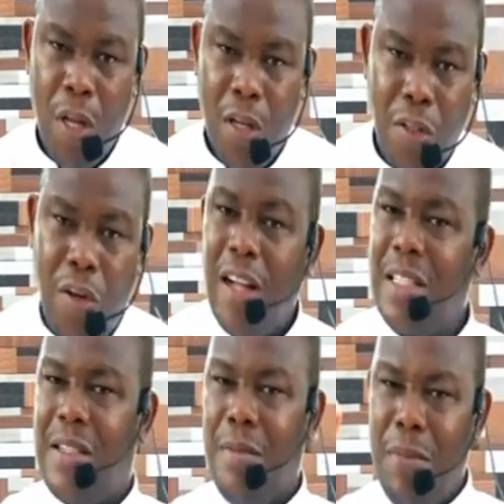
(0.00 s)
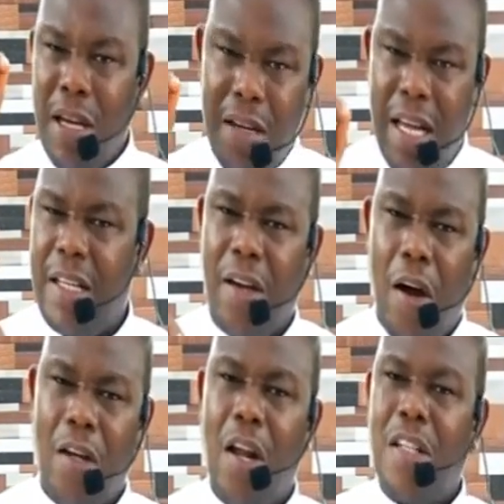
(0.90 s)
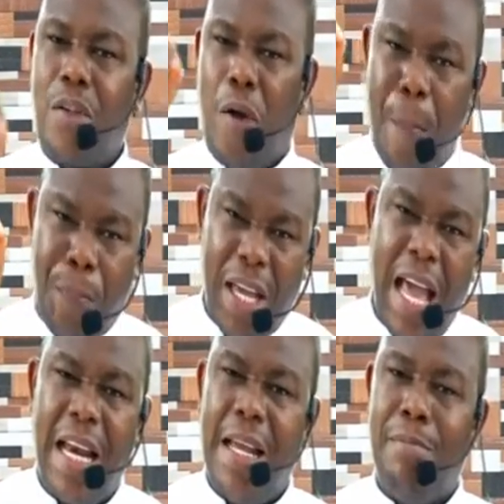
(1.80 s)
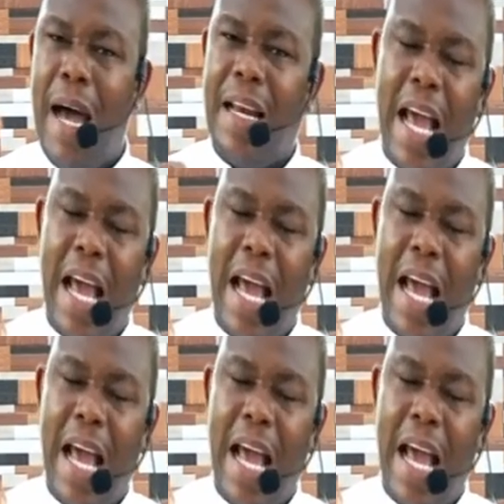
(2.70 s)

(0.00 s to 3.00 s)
Don't mimic or don't copy any man,